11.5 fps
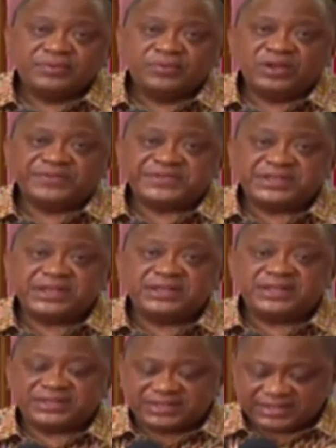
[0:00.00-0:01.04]
we have seen
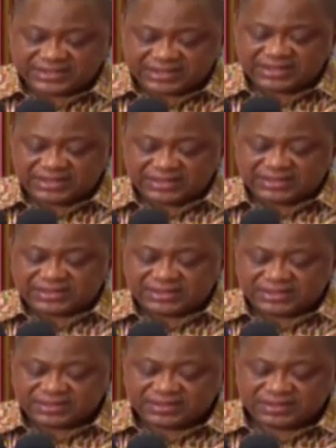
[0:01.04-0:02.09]
this disease